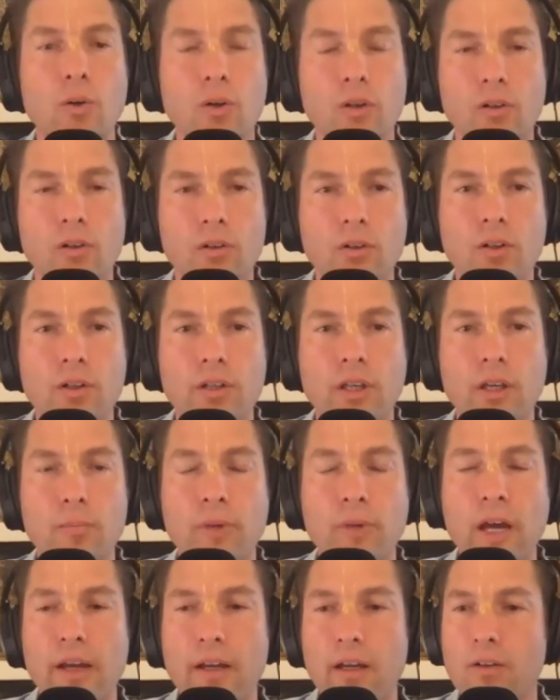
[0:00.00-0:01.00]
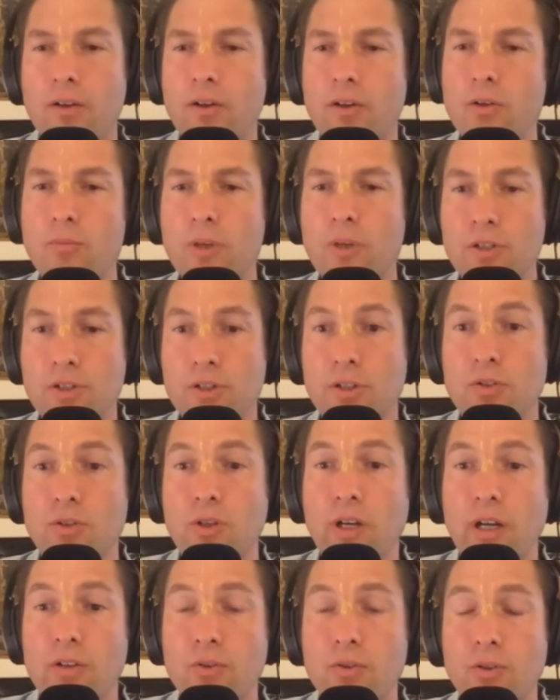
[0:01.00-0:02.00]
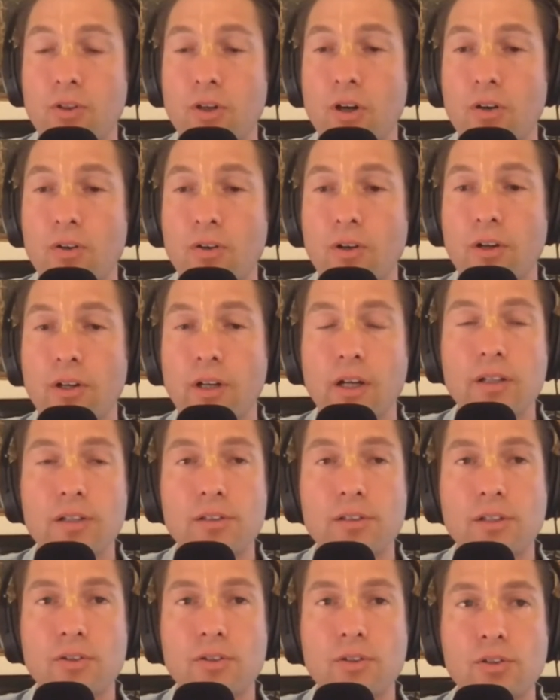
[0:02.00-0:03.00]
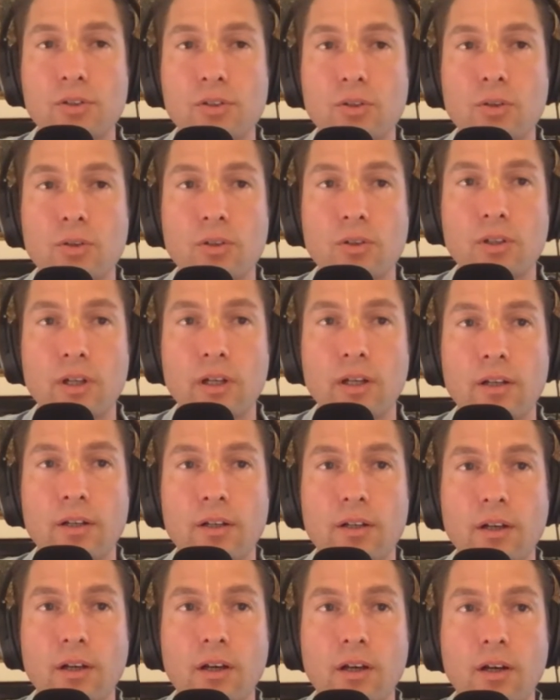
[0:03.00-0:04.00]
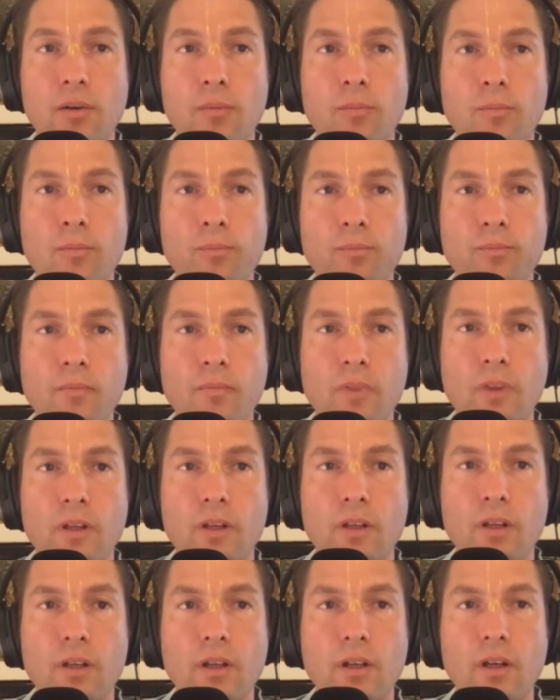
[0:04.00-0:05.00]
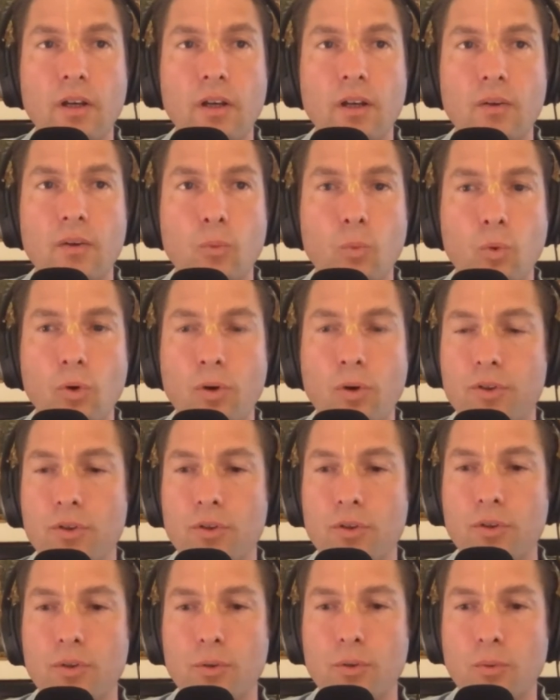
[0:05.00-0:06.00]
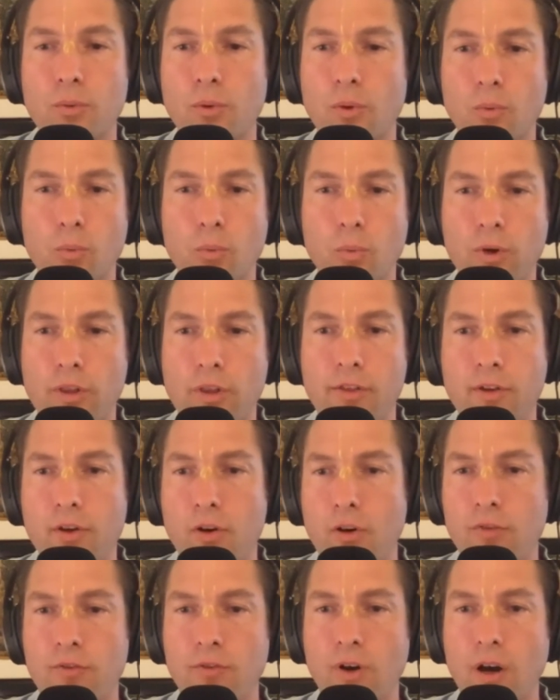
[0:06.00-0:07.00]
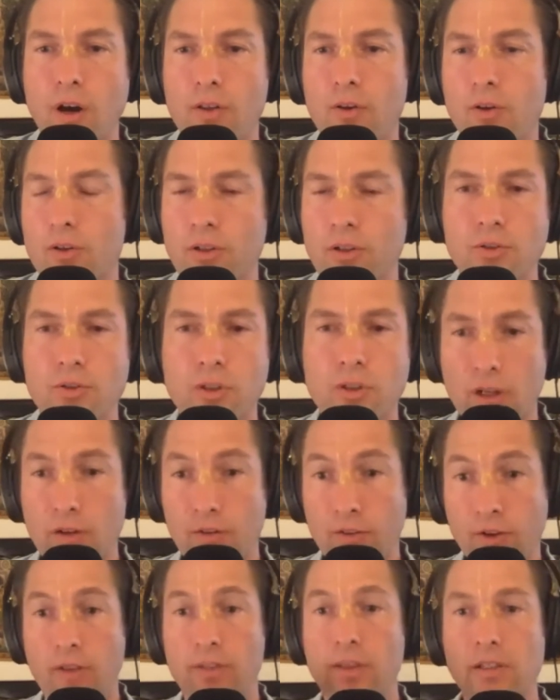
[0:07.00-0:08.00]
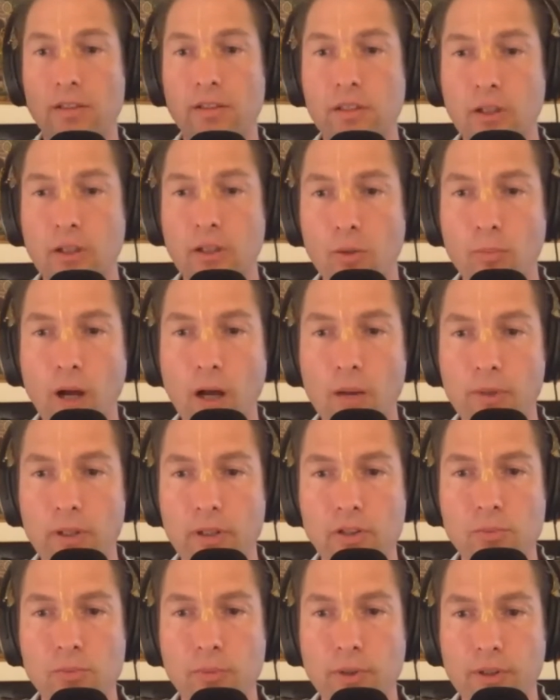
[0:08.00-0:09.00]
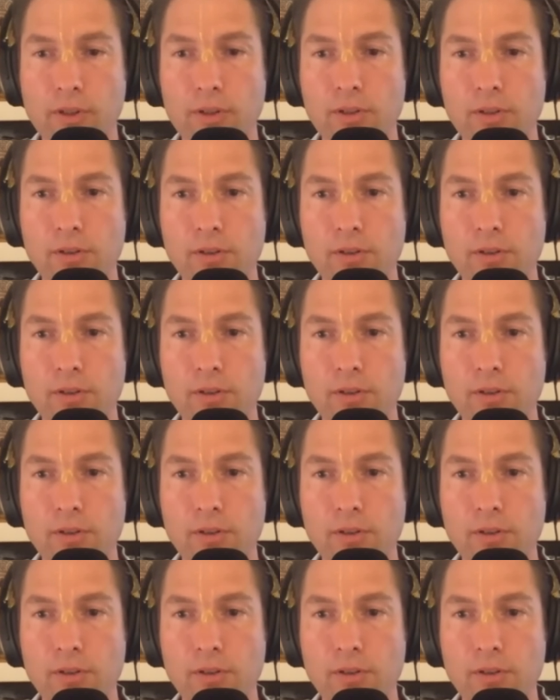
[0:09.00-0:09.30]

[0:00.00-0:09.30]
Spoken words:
looking back, I know you mentioned you had your daughter at 19 years old, and Were you with her father, or did you kind of had that single mom experience?